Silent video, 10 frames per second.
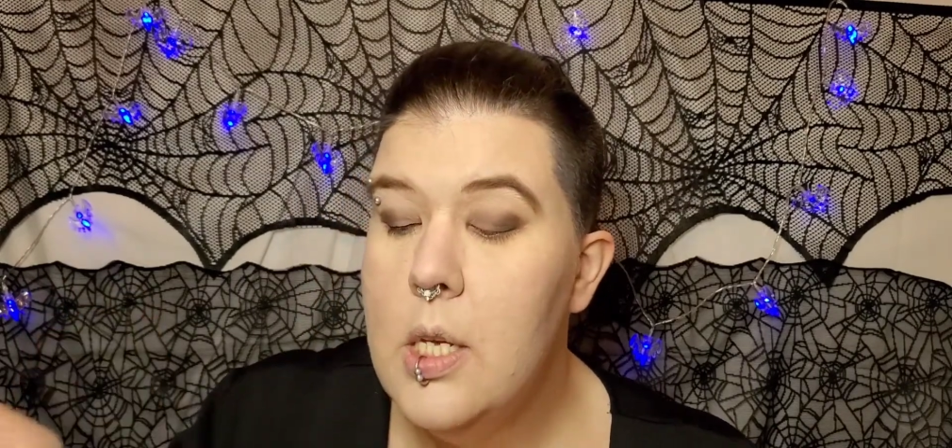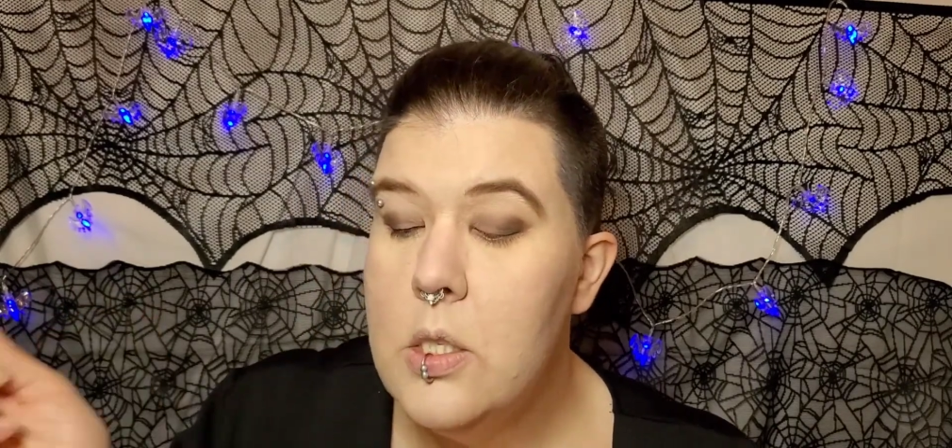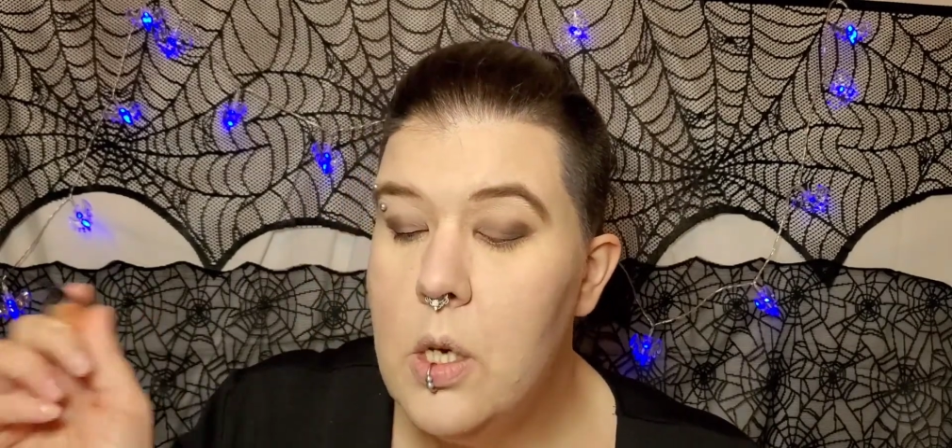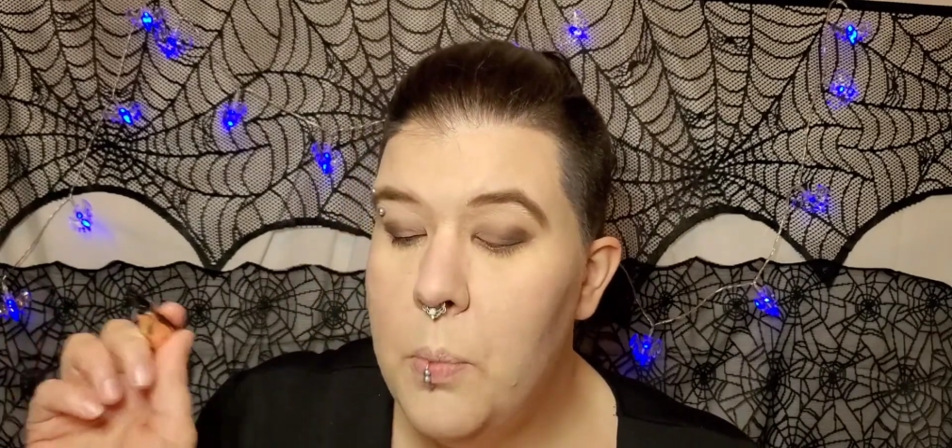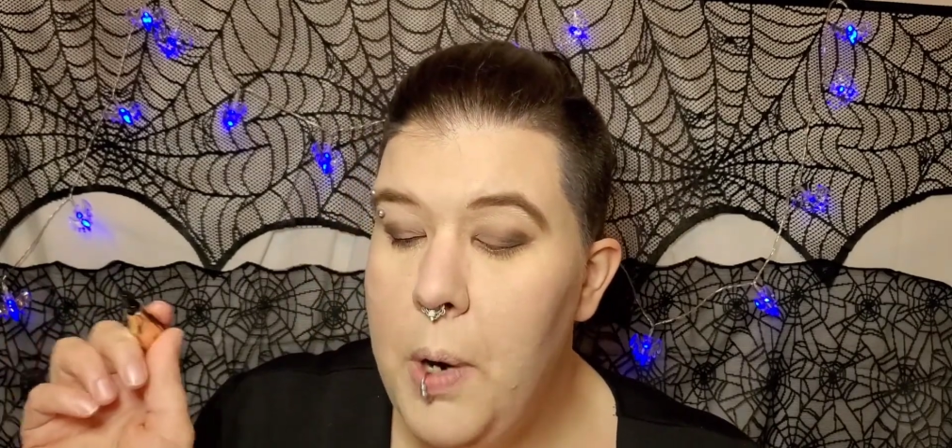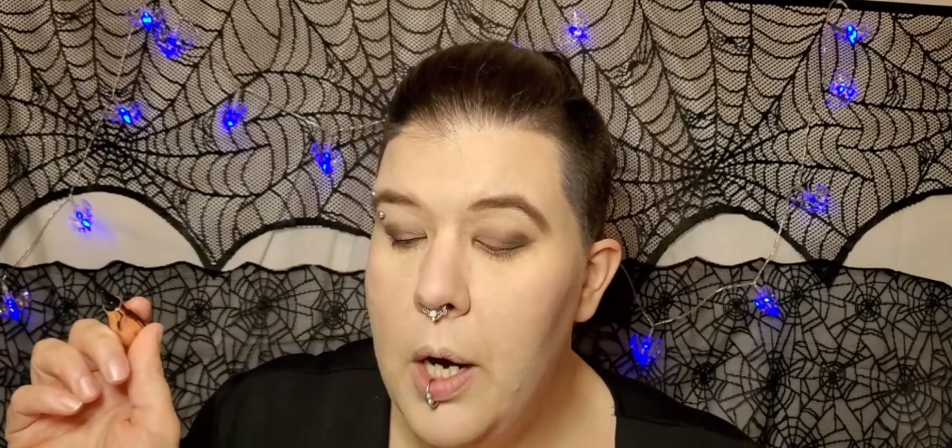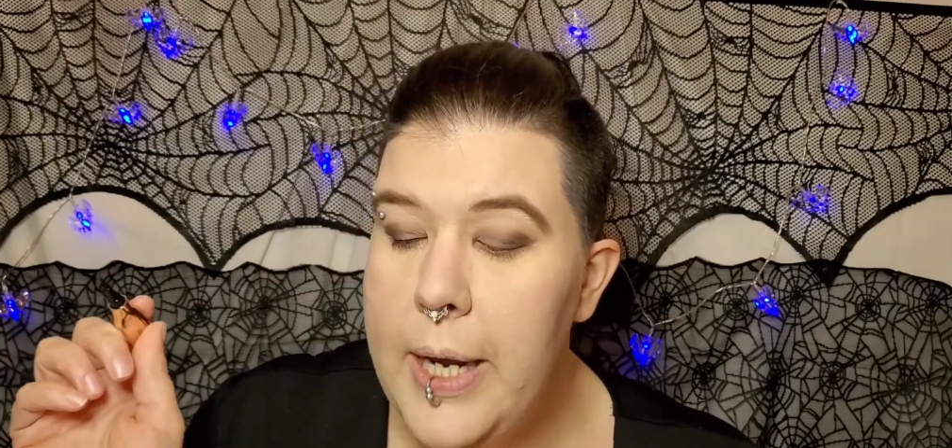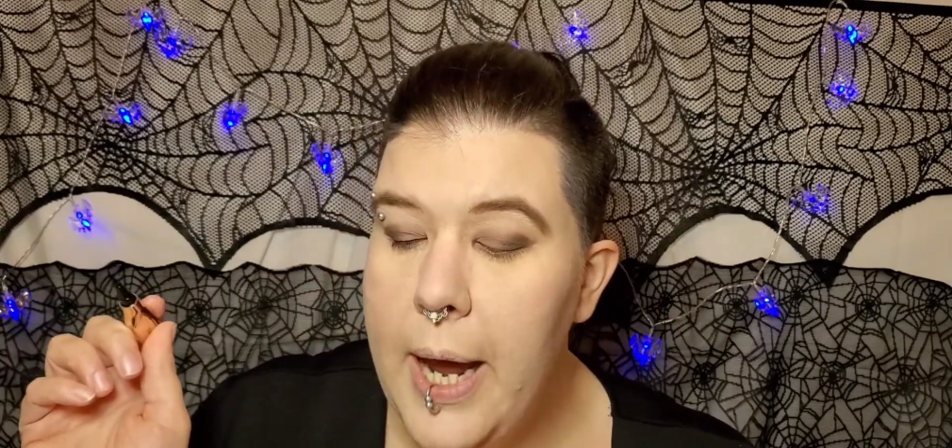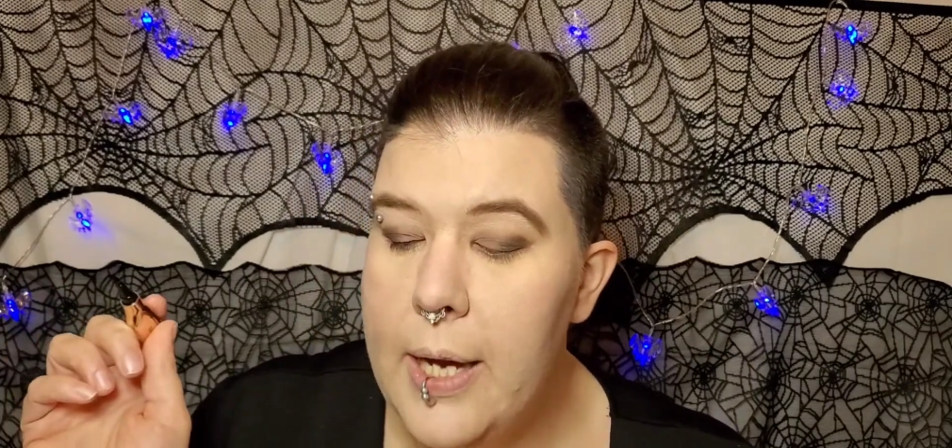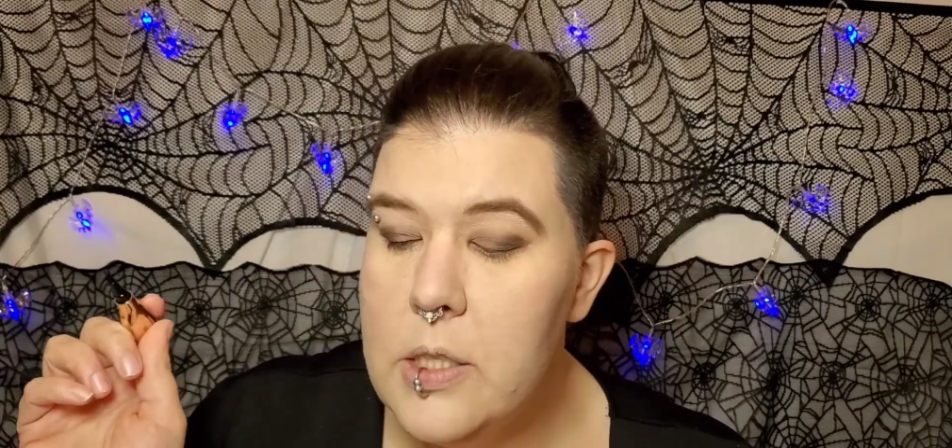So
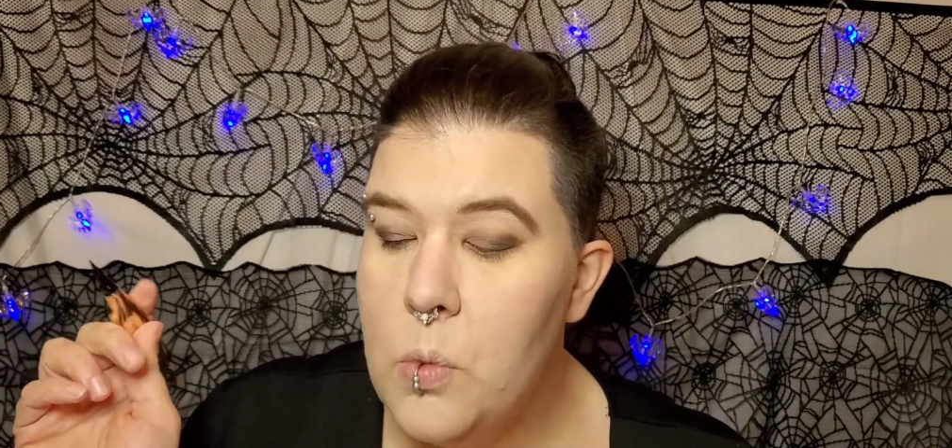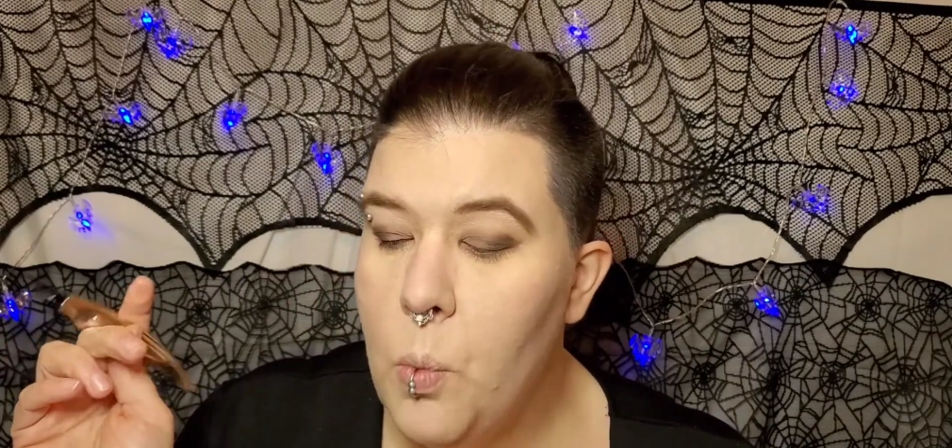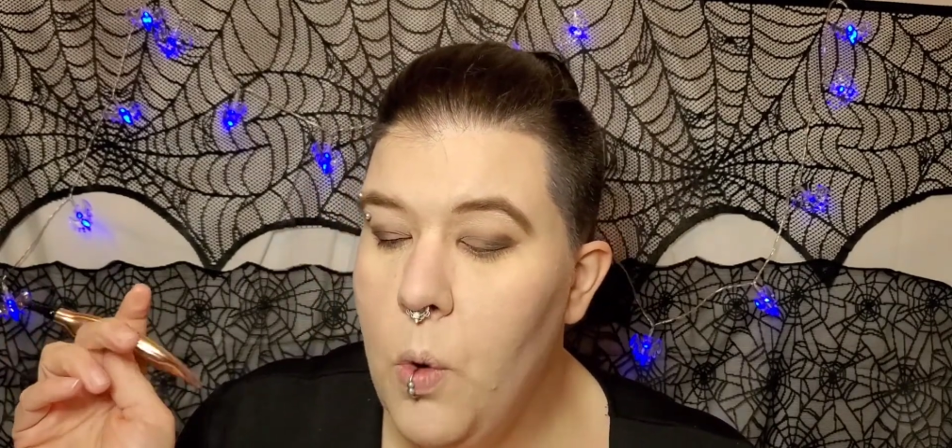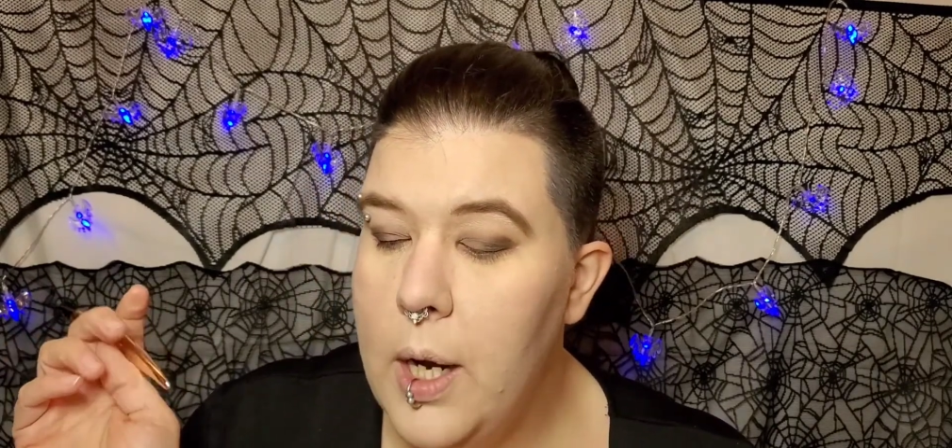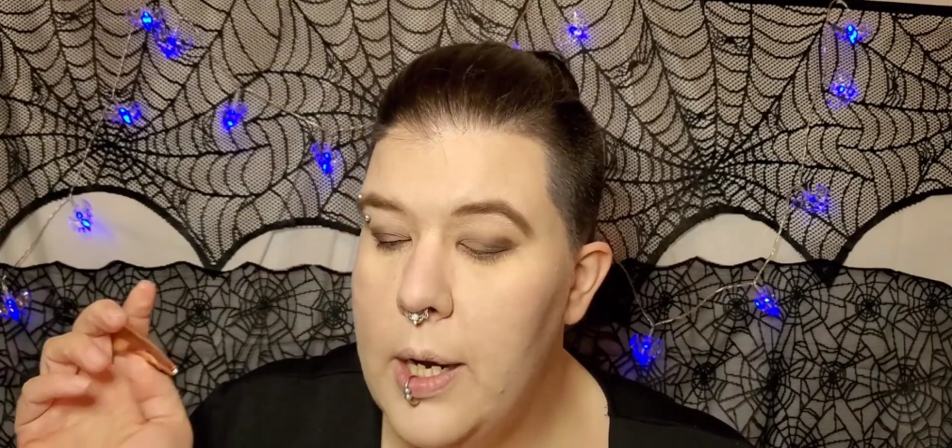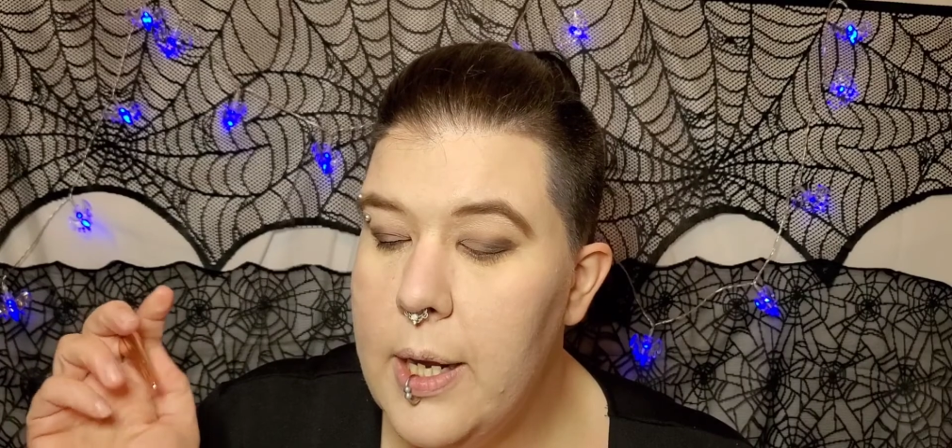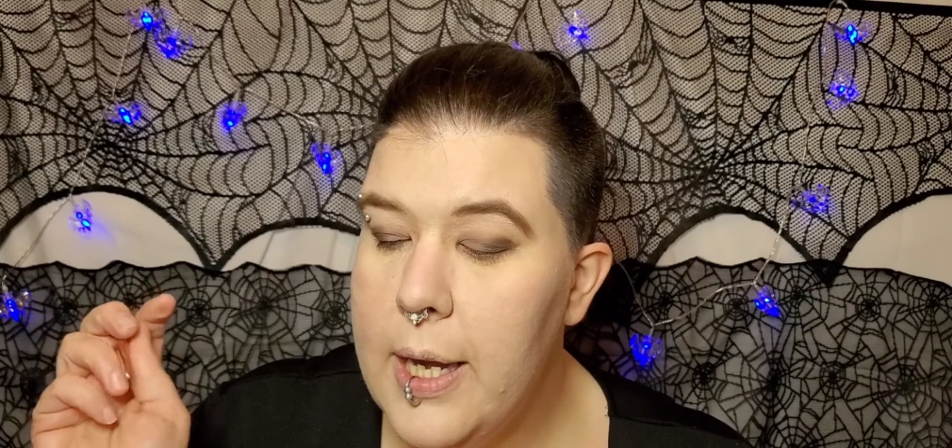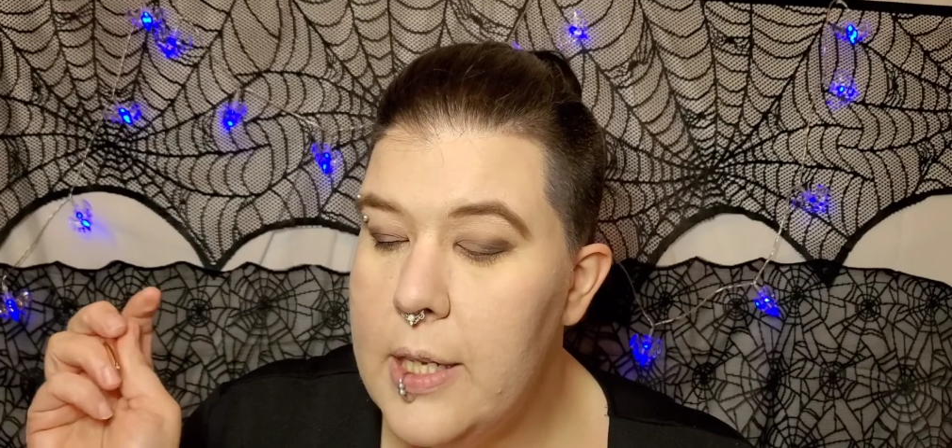Bonnie asked, what